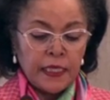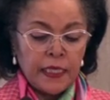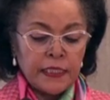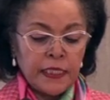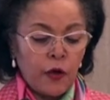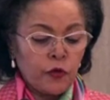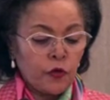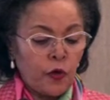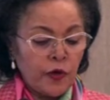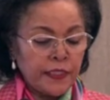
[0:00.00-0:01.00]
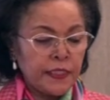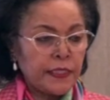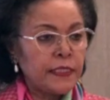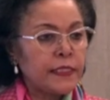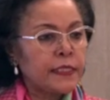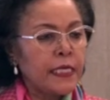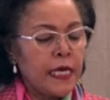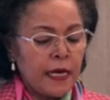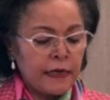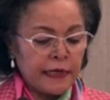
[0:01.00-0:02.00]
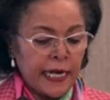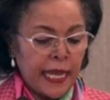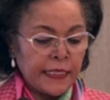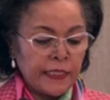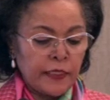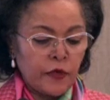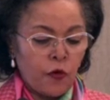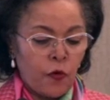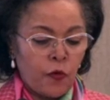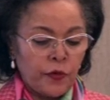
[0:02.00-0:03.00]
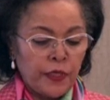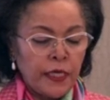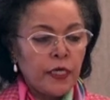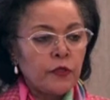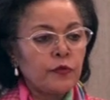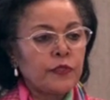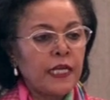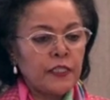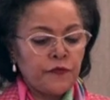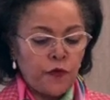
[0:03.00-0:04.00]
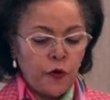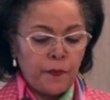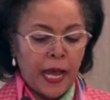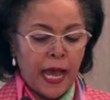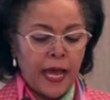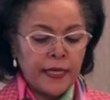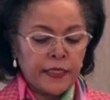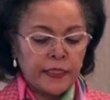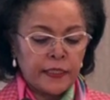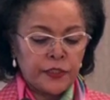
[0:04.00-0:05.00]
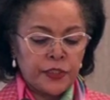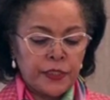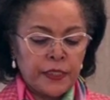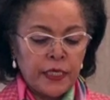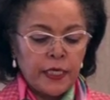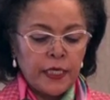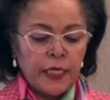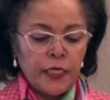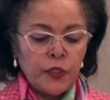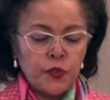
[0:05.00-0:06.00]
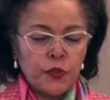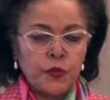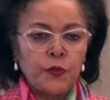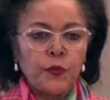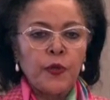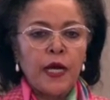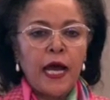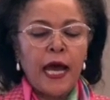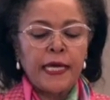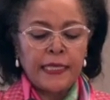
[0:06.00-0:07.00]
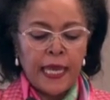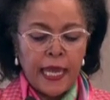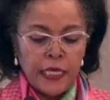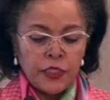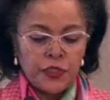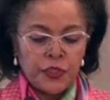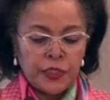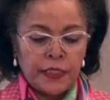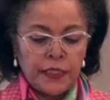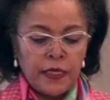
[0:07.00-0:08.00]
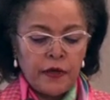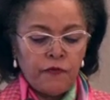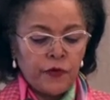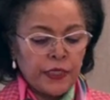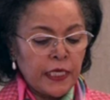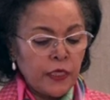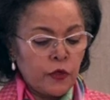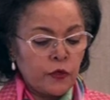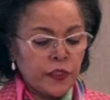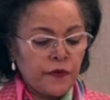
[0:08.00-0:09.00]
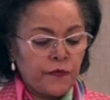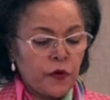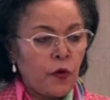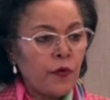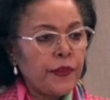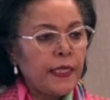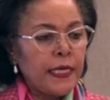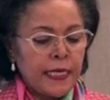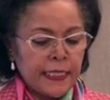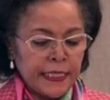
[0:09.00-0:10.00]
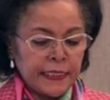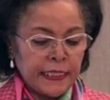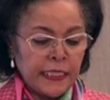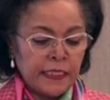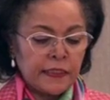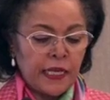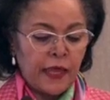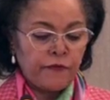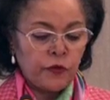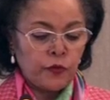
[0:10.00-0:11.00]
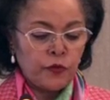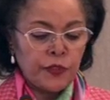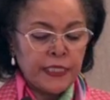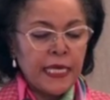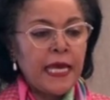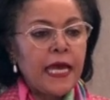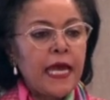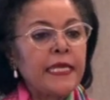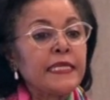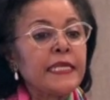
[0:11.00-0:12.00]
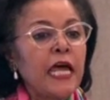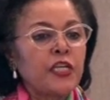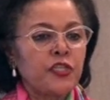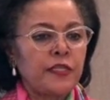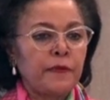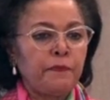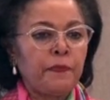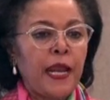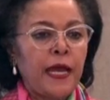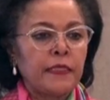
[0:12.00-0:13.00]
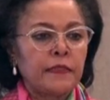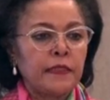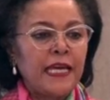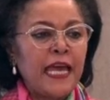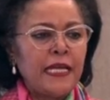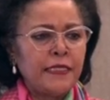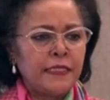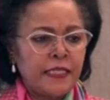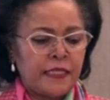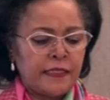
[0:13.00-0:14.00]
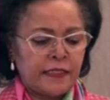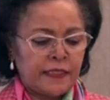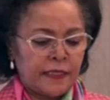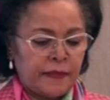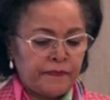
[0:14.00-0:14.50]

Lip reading: is our continent's rallying call to transform agriculture into an engine for inclusive growth, resilient livelihoods, and national pride and dignity.